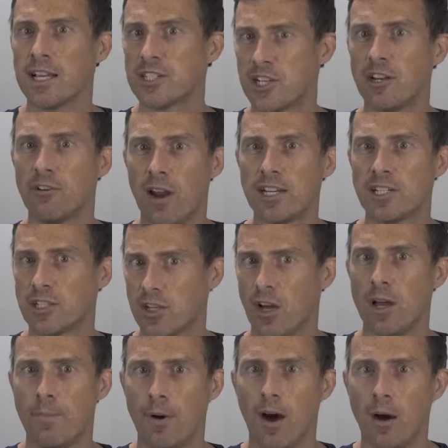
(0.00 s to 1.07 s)
the next generation
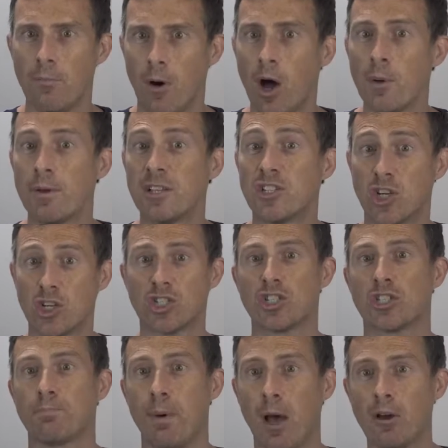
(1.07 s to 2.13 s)
Type R might be just
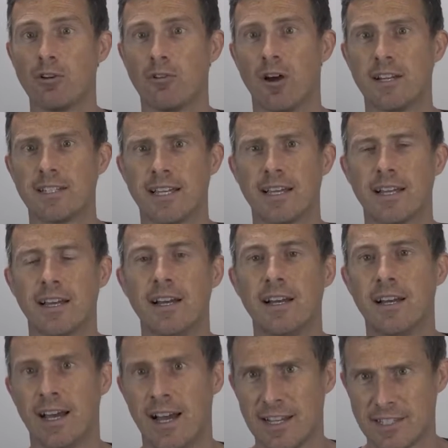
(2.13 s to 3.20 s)
as polarising
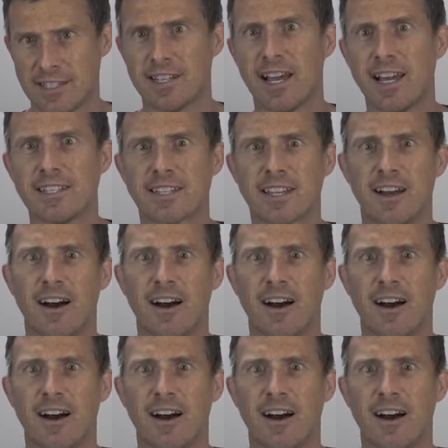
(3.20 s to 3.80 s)
as today's